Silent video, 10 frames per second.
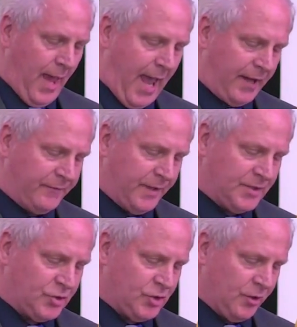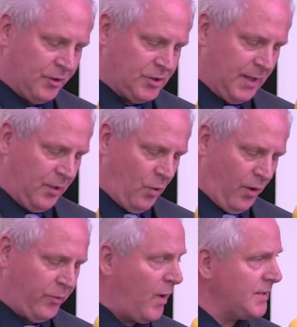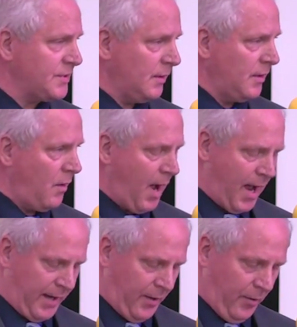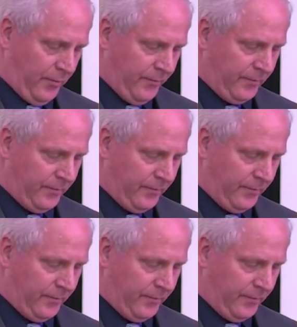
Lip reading: Adventist church in northwestern Ohio,